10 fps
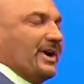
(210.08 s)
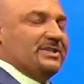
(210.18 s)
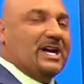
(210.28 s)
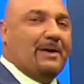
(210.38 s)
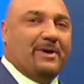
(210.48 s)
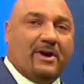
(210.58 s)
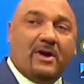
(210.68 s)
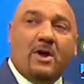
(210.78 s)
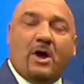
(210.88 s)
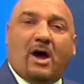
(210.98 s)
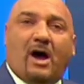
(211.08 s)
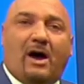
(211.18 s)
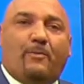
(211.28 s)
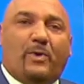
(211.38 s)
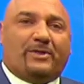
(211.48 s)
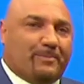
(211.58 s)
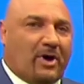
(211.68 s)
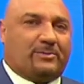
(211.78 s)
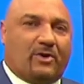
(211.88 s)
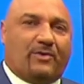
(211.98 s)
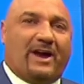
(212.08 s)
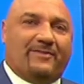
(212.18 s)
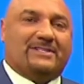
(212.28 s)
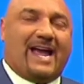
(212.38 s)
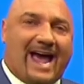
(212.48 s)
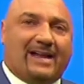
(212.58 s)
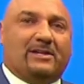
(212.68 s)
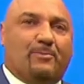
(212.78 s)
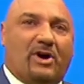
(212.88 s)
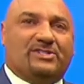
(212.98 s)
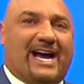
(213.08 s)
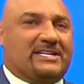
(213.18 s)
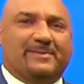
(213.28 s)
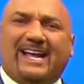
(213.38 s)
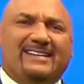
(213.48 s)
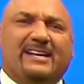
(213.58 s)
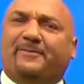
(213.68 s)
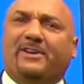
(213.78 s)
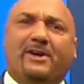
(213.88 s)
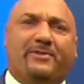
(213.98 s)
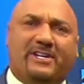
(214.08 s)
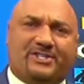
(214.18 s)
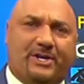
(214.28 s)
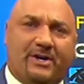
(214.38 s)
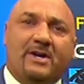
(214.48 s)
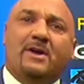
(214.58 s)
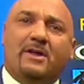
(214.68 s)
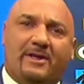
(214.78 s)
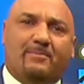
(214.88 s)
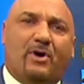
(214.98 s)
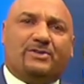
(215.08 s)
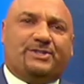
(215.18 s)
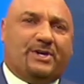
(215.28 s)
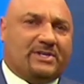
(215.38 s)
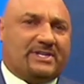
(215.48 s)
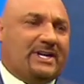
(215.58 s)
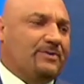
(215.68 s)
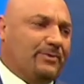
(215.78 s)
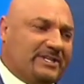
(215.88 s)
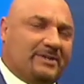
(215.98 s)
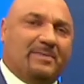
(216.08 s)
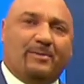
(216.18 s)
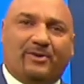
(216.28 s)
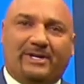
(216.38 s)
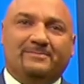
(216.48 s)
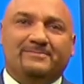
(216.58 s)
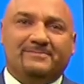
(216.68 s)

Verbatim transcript: great job here uh, with the Baltimore Ravens and Lamar Jackson. But again, different year this year than most years in recent memory.